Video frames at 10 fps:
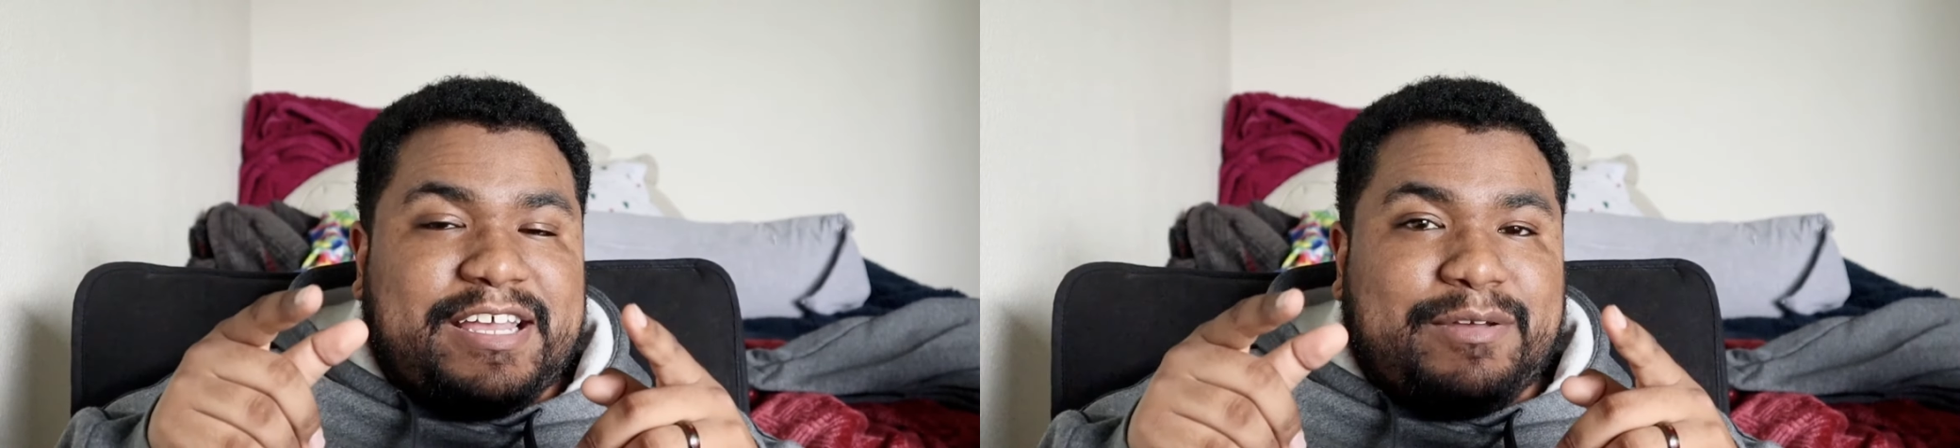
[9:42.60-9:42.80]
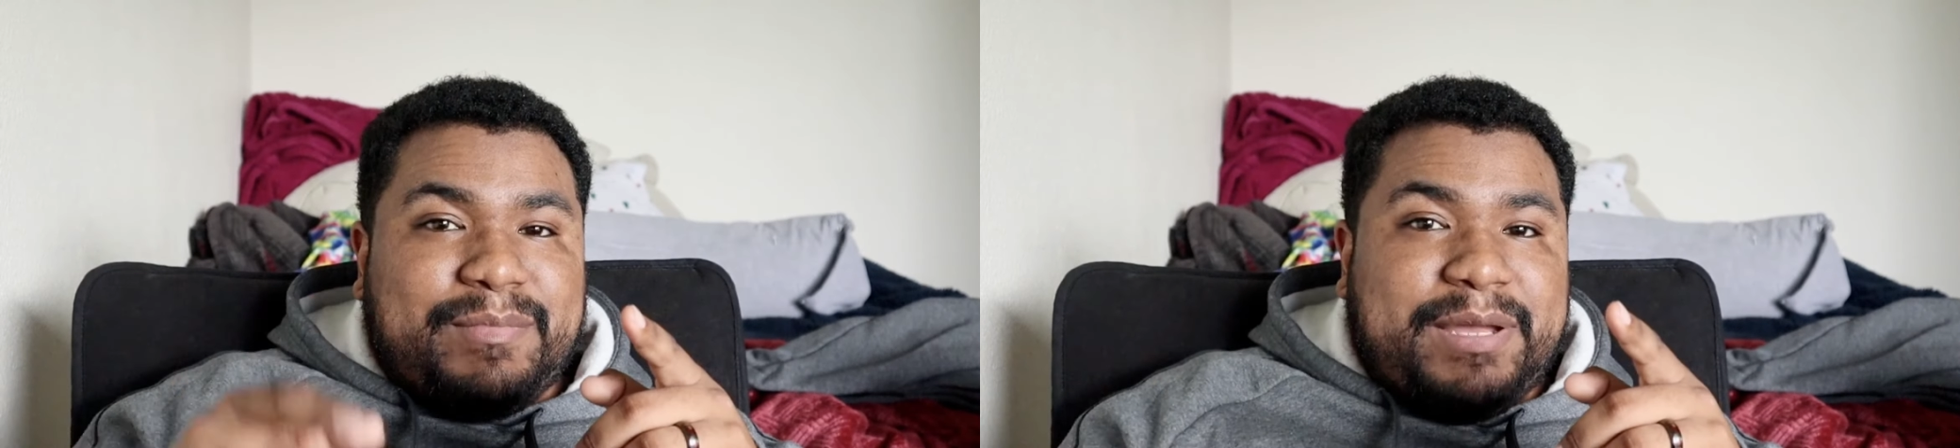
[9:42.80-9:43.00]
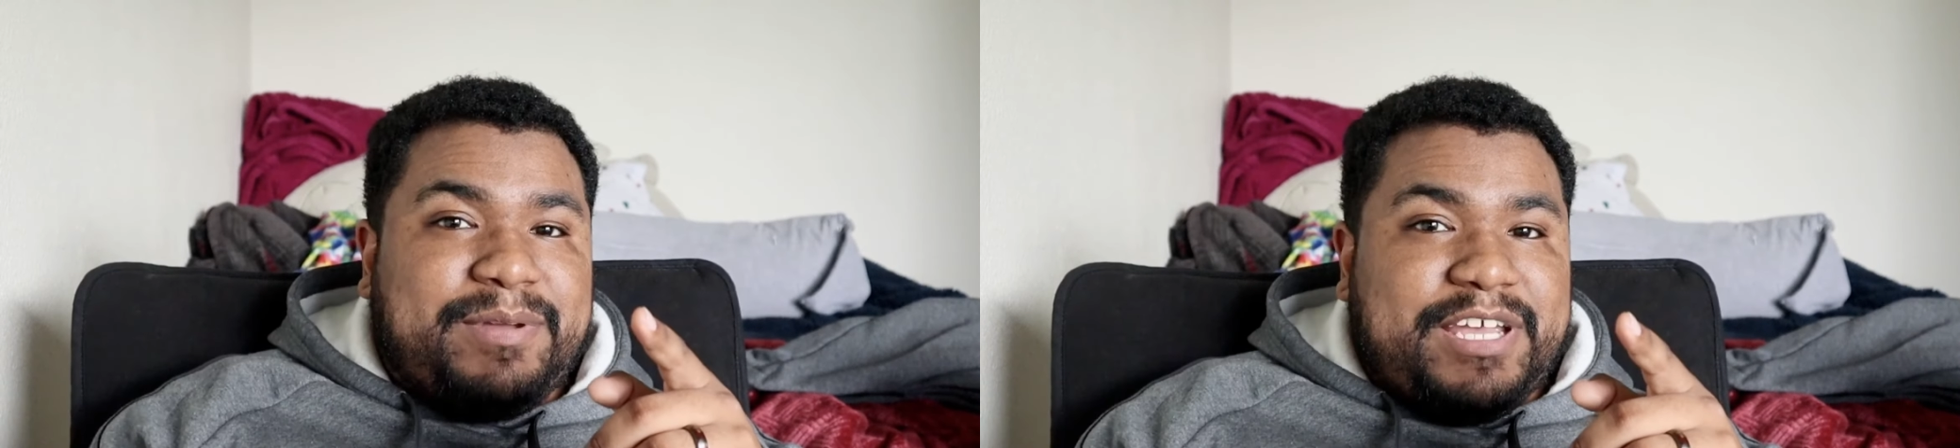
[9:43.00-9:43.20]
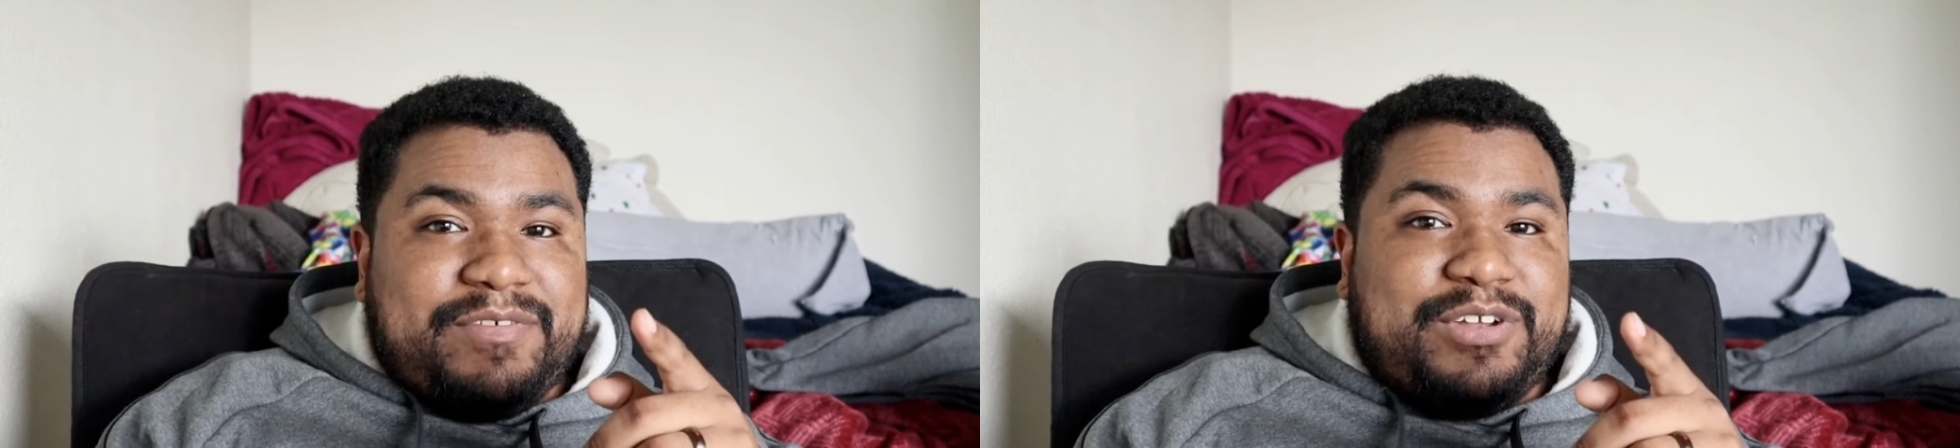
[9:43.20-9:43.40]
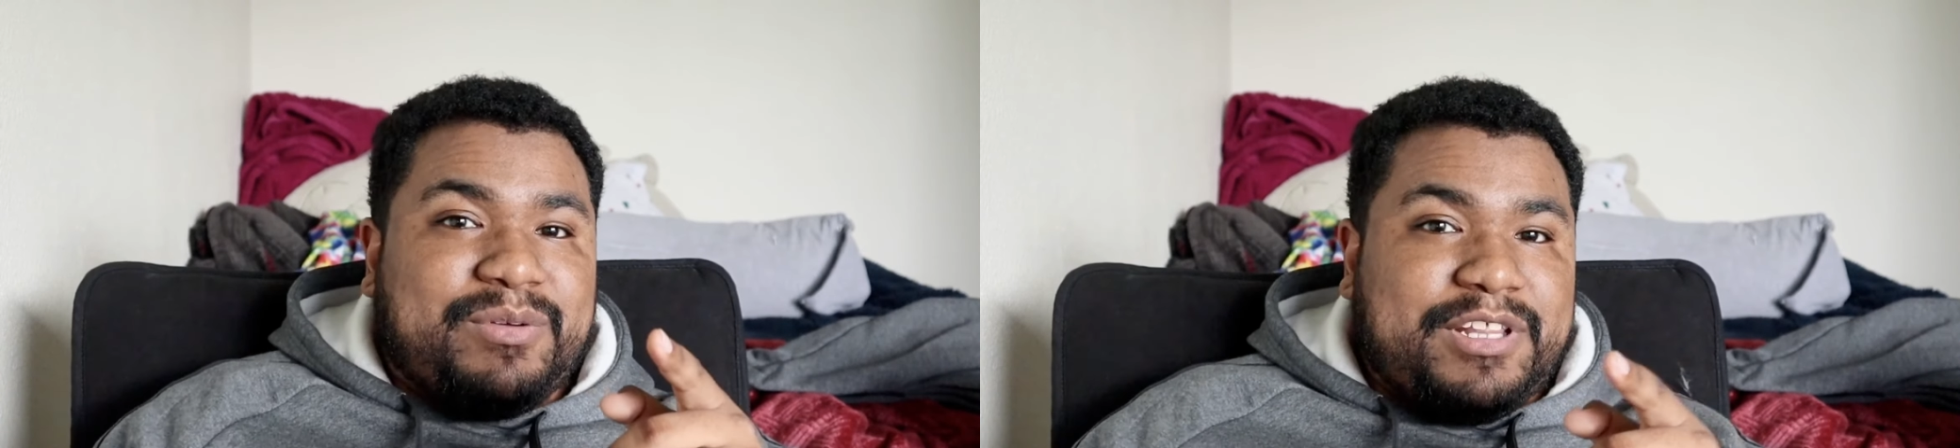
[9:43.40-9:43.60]
maybe
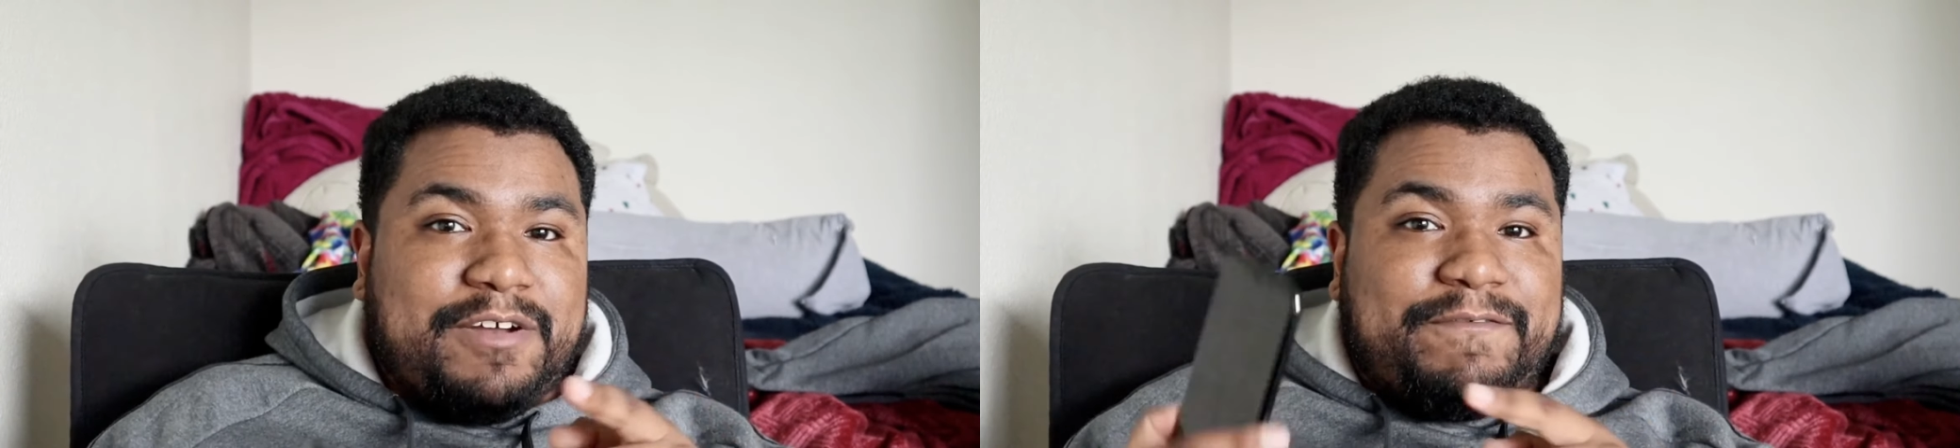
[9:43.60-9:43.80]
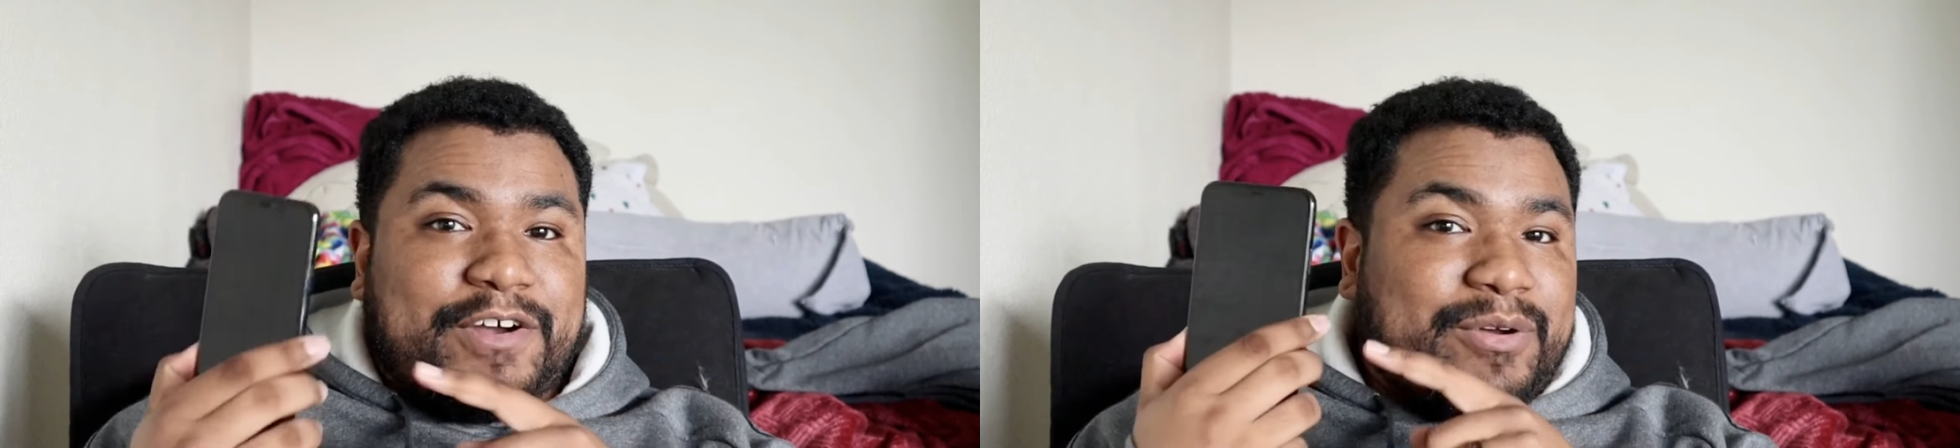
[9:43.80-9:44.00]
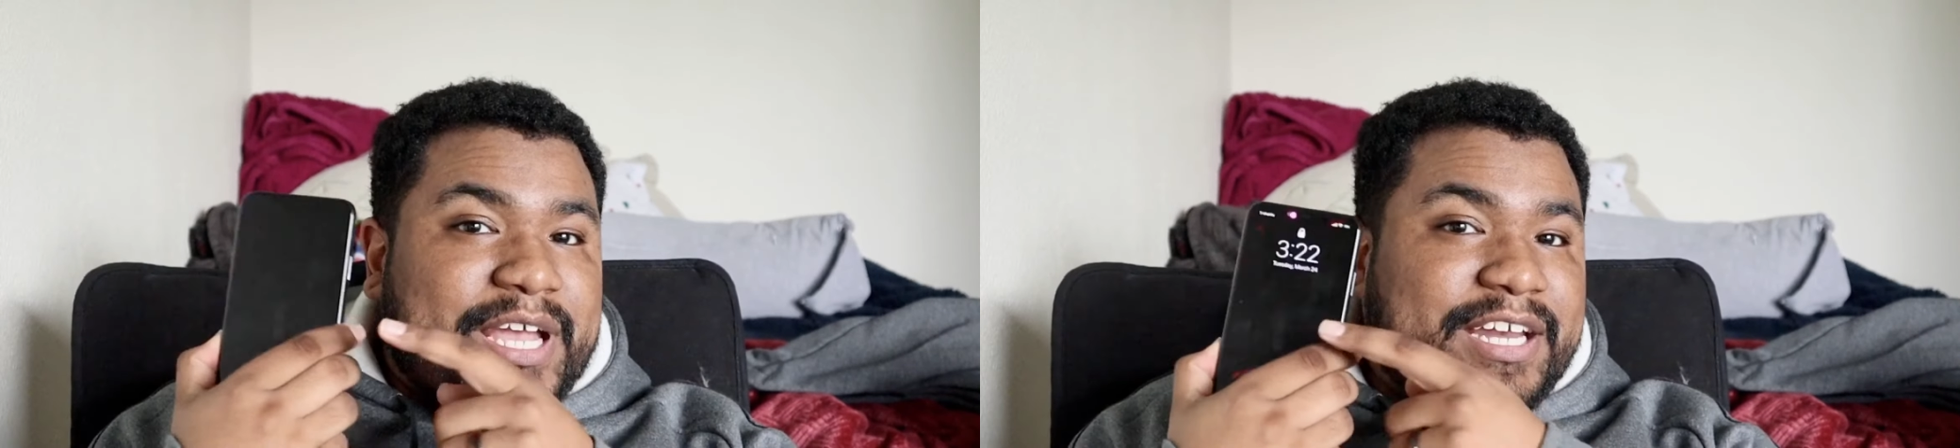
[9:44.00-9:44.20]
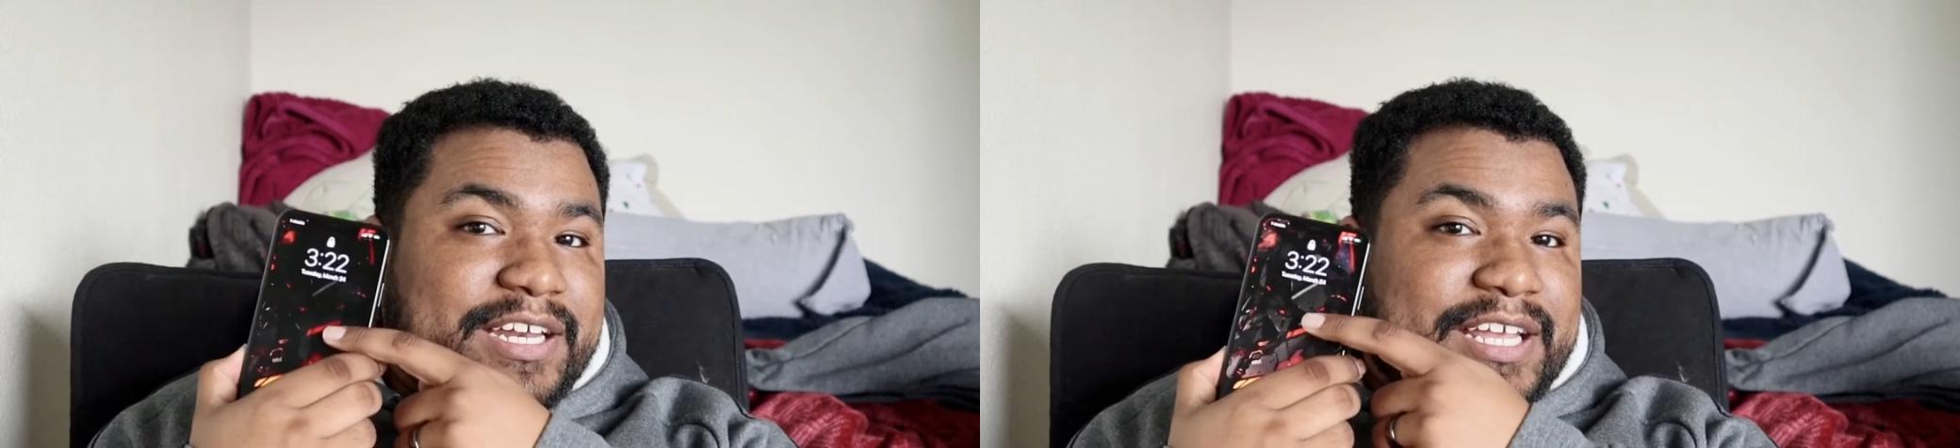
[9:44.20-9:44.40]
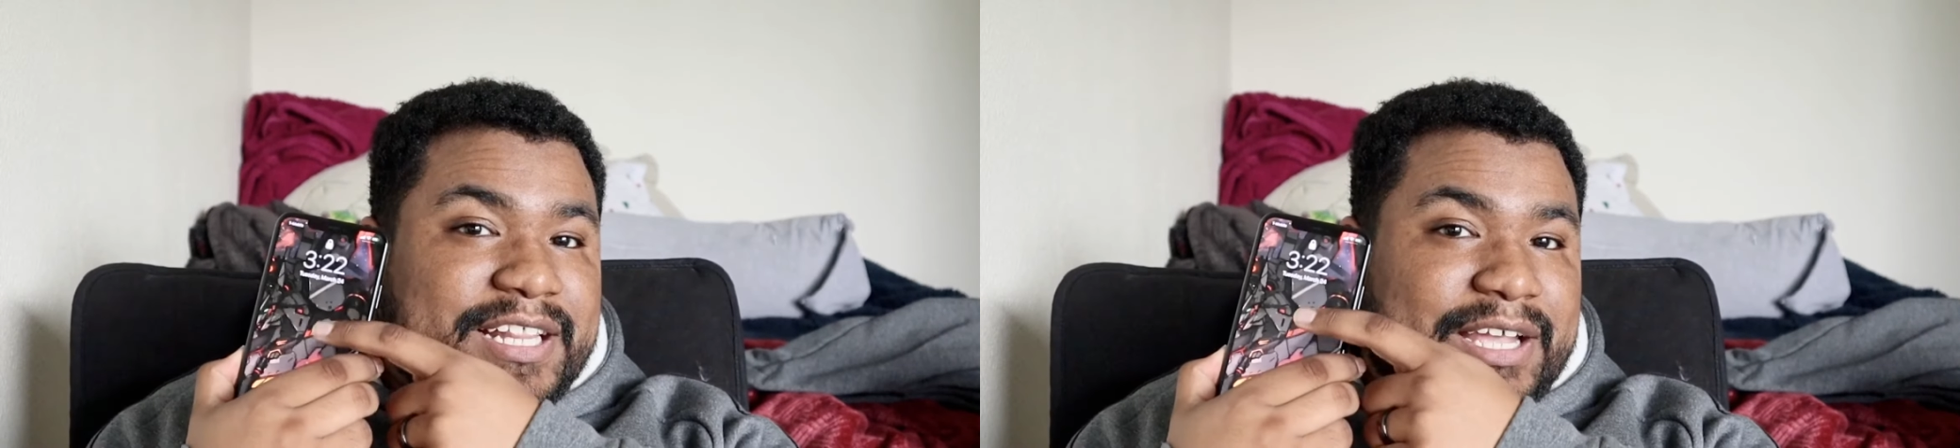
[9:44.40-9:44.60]
even do a little photo editing